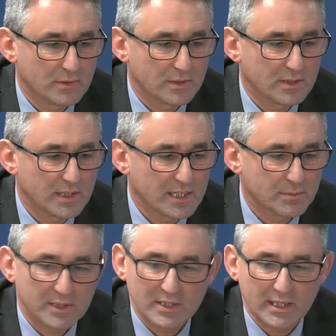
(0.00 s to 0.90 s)
can
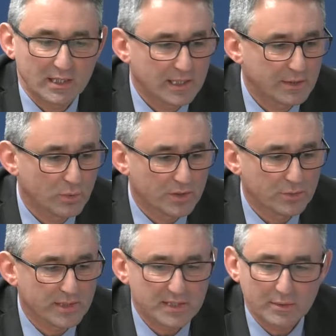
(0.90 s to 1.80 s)
explain, say, line
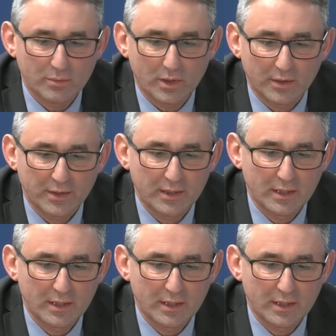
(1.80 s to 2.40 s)
121.